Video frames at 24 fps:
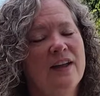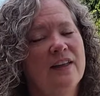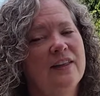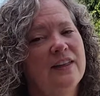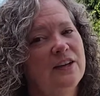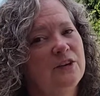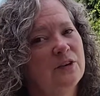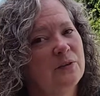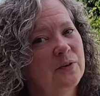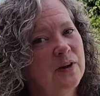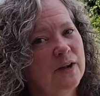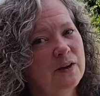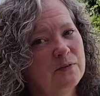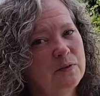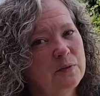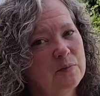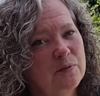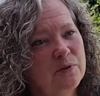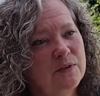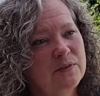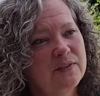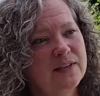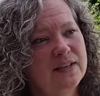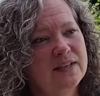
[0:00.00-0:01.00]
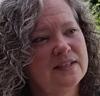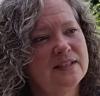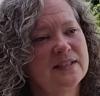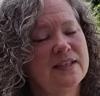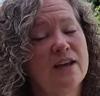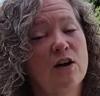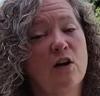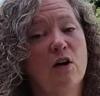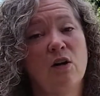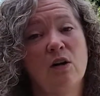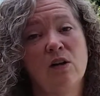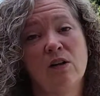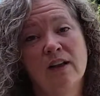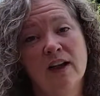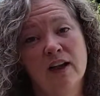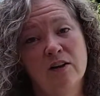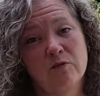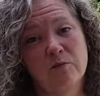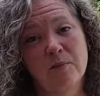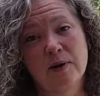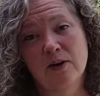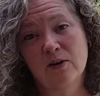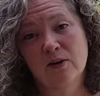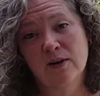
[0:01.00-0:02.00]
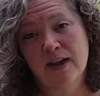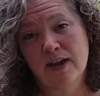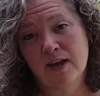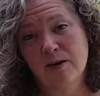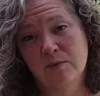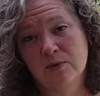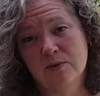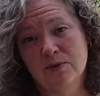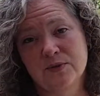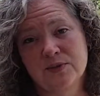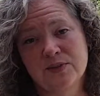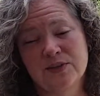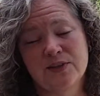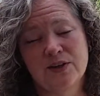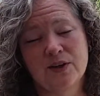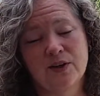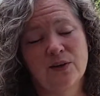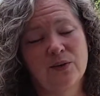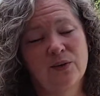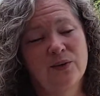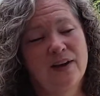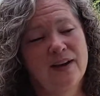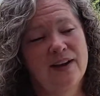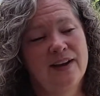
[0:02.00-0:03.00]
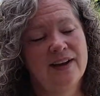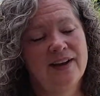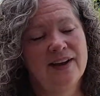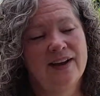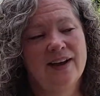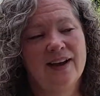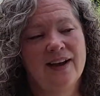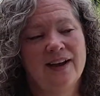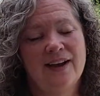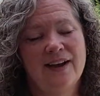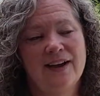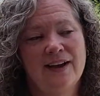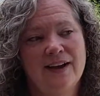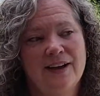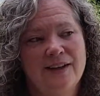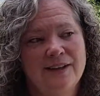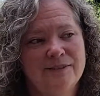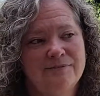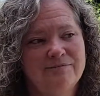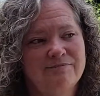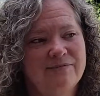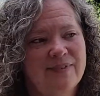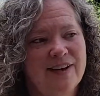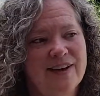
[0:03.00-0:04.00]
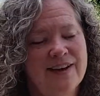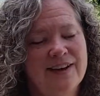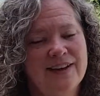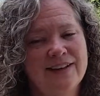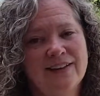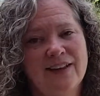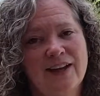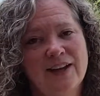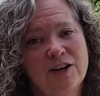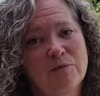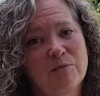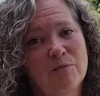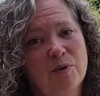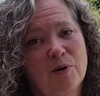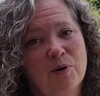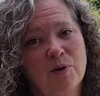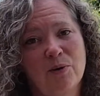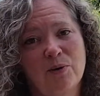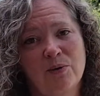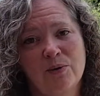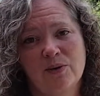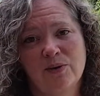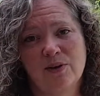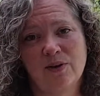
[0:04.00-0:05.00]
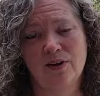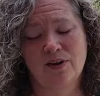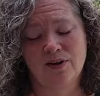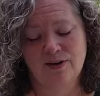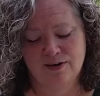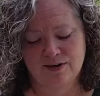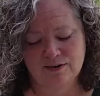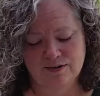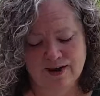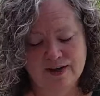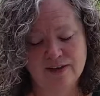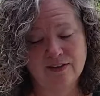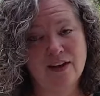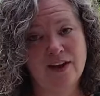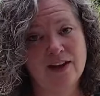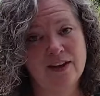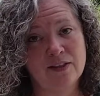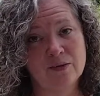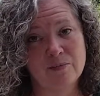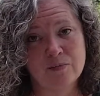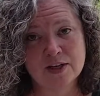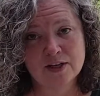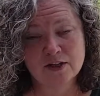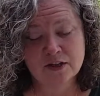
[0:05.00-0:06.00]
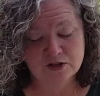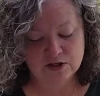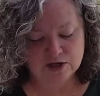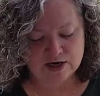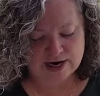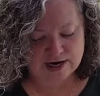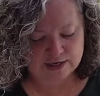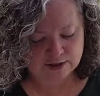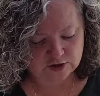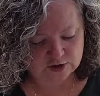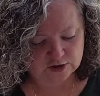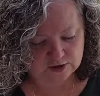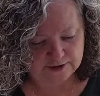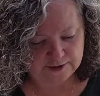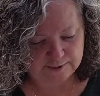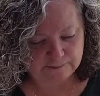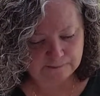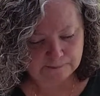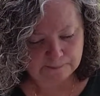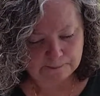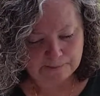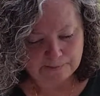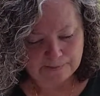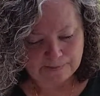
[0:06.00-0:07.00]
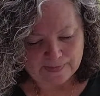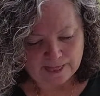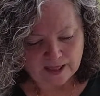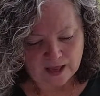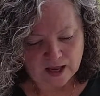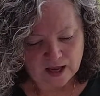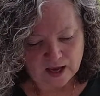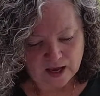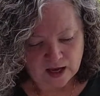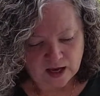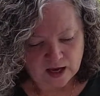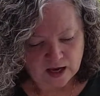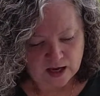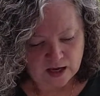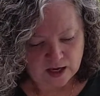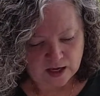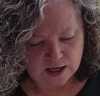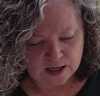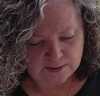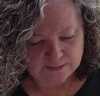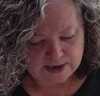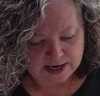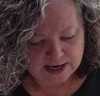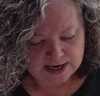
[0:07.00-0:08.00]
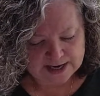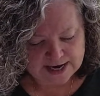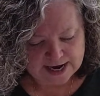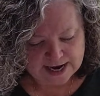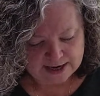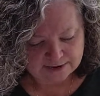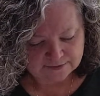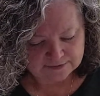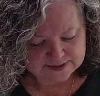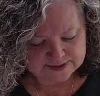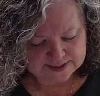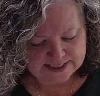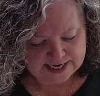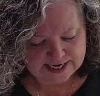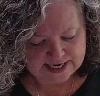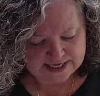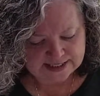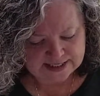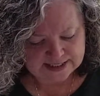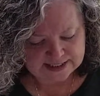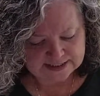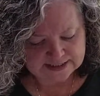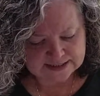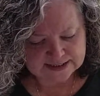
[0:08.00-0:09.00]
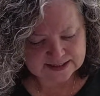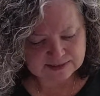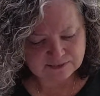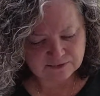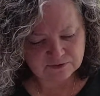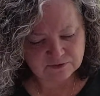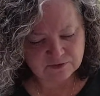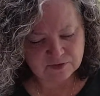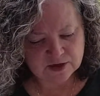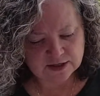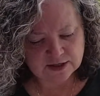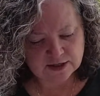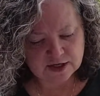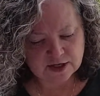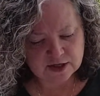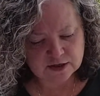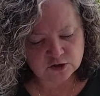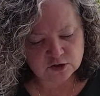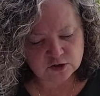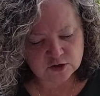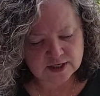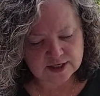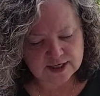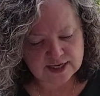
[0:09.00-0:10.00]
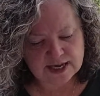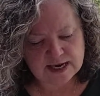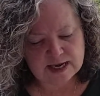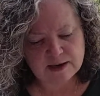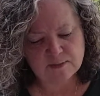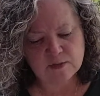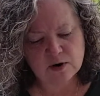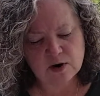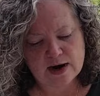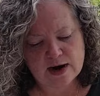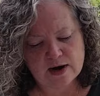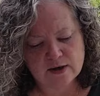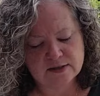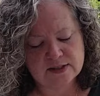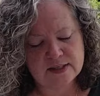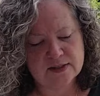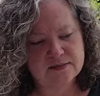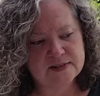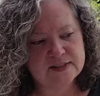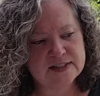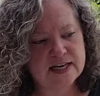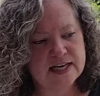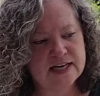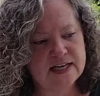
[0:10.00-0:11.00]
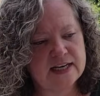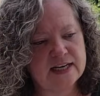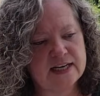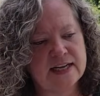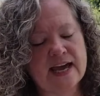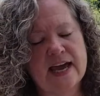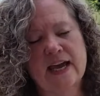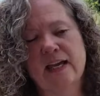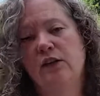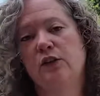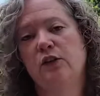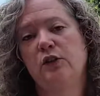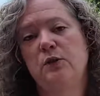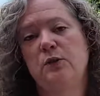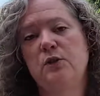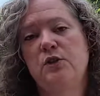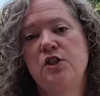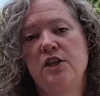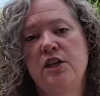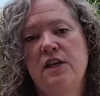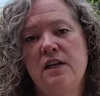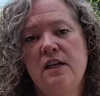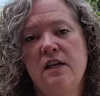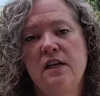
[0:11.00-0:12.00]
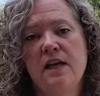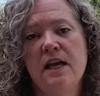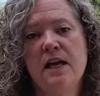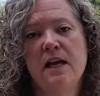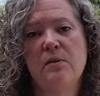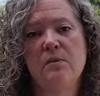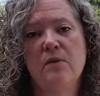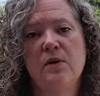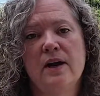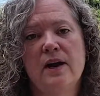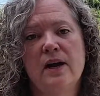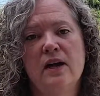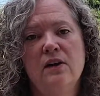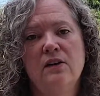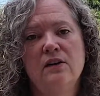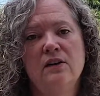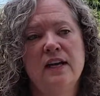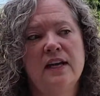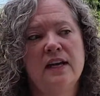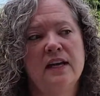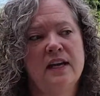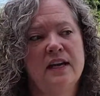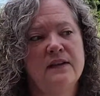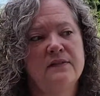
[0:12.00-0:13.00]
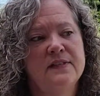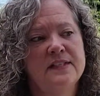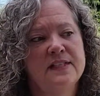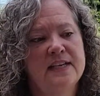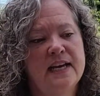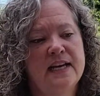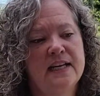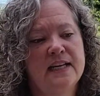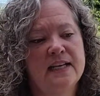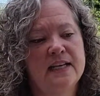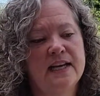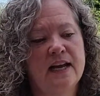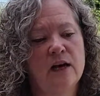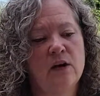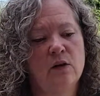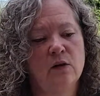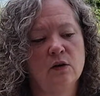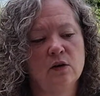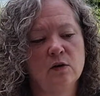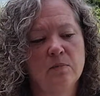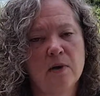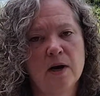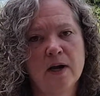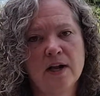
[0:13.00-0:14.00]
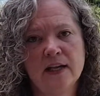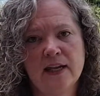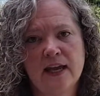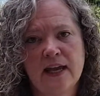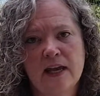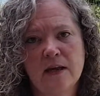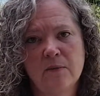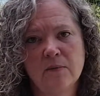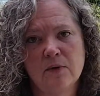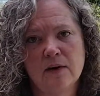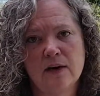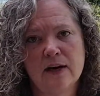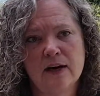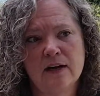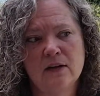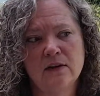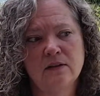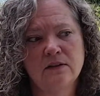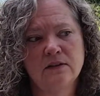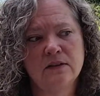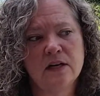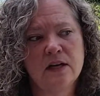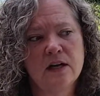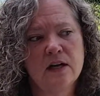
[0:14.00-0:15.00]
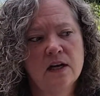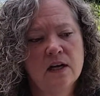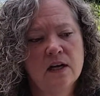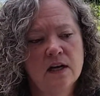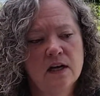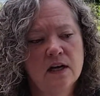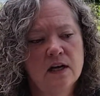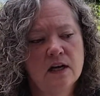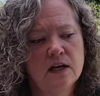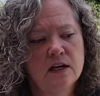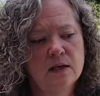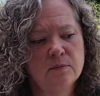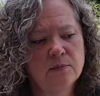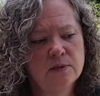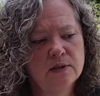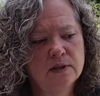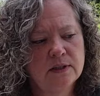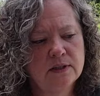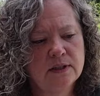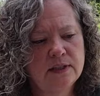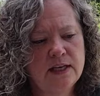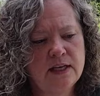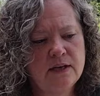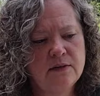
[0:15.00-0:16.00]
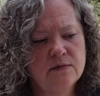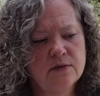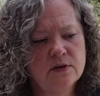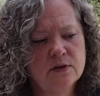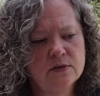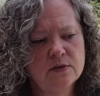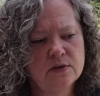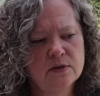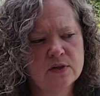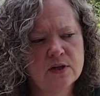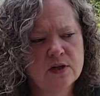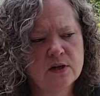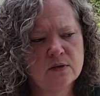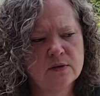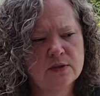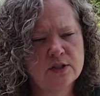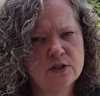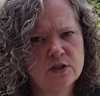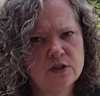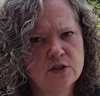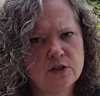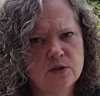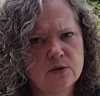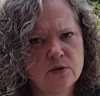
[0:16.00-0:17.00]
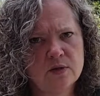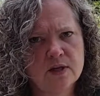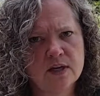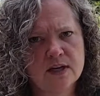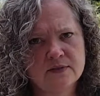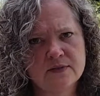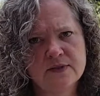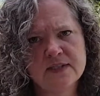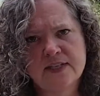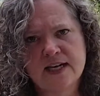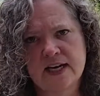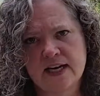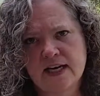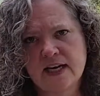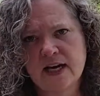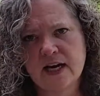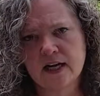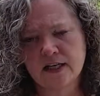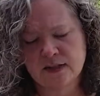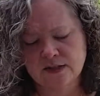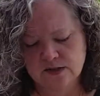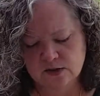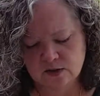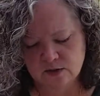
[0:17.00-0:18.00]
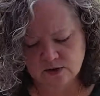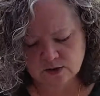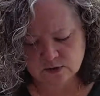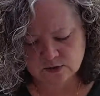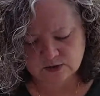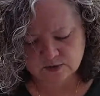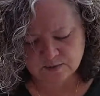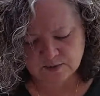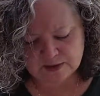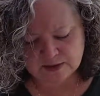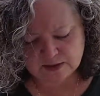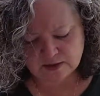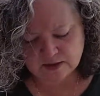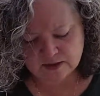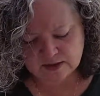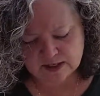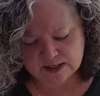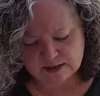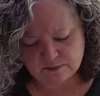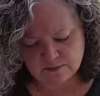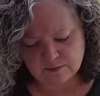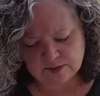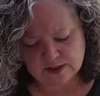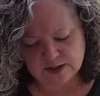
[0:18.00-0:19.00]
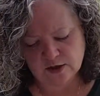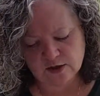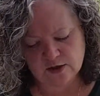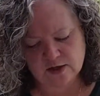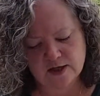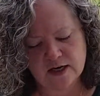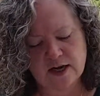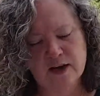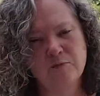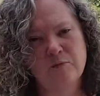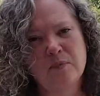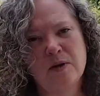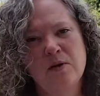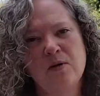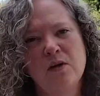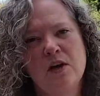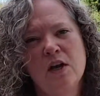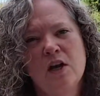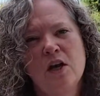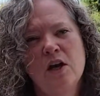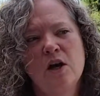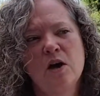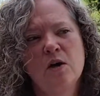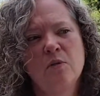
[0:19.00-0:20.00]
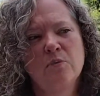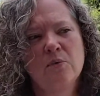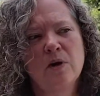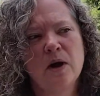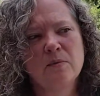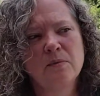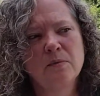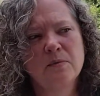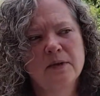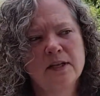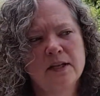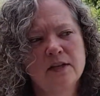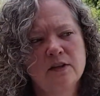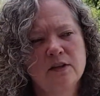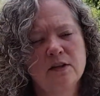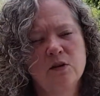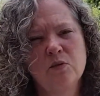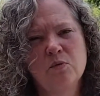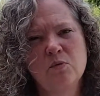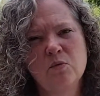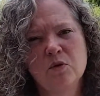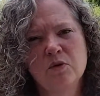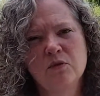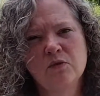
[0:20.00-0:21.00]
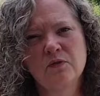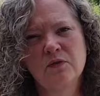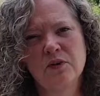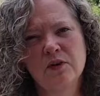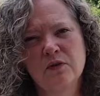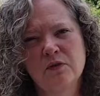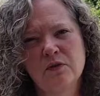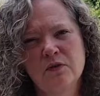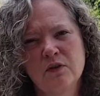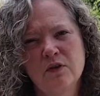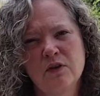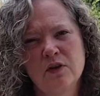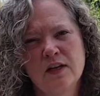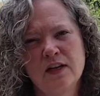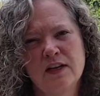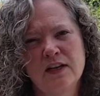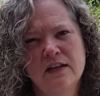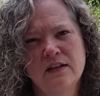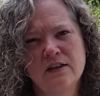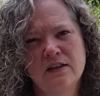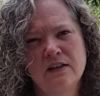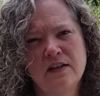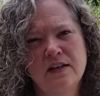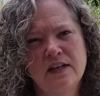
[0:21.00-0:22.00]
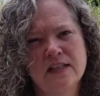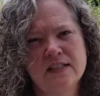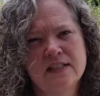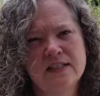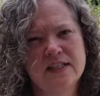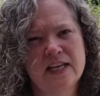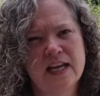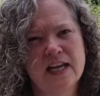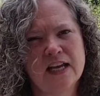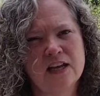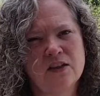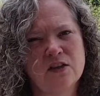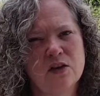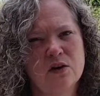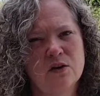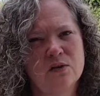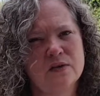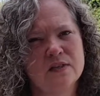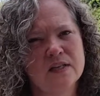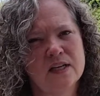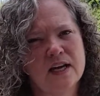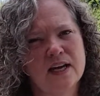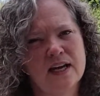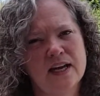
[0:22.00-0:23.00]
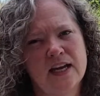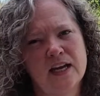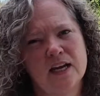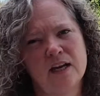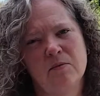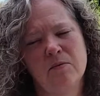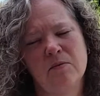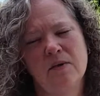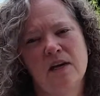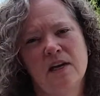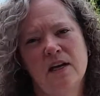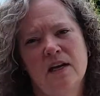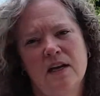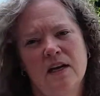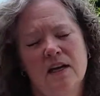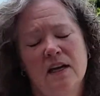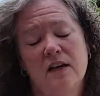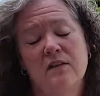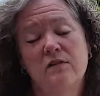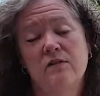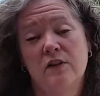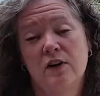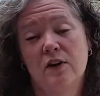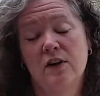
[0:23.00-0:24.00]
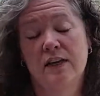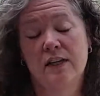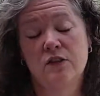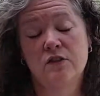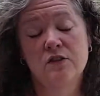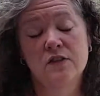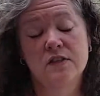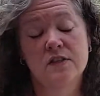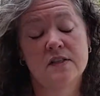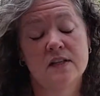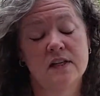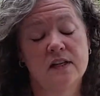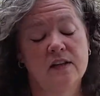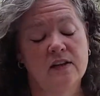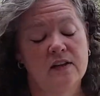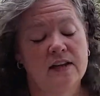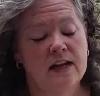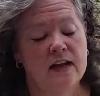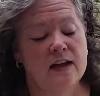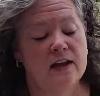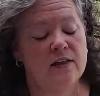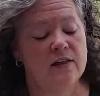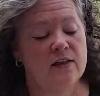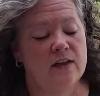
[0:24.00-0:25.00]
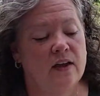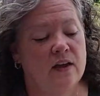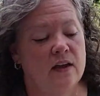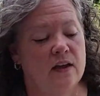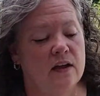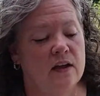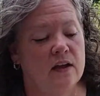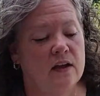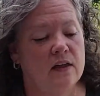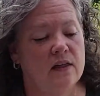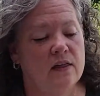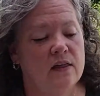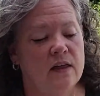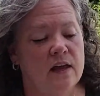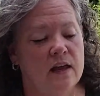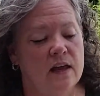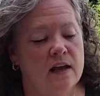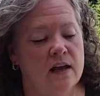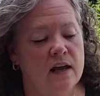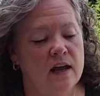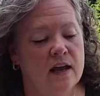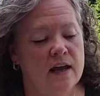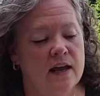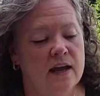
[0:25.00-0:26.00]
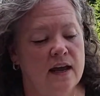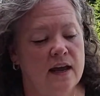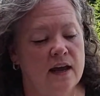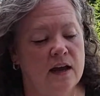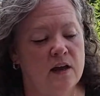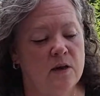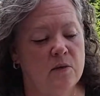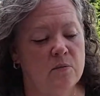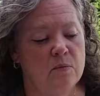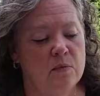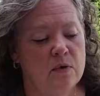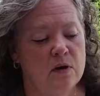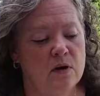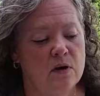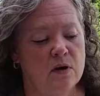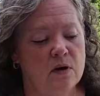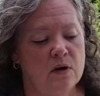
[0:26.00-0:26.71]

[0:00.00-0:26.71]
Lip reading: They don't have the privies. They all have bare cables, so I like them both. I like the mixture, actually. I have stayed in some front country campgrounds. I've stayed at Cataloochee campground and I've stayed at Elkmont campground. I believe those are the only 2 that I've stayed at. So those have been good. I've been probably a little more fearful at staying in those than I am, very interestingly, I think, than I am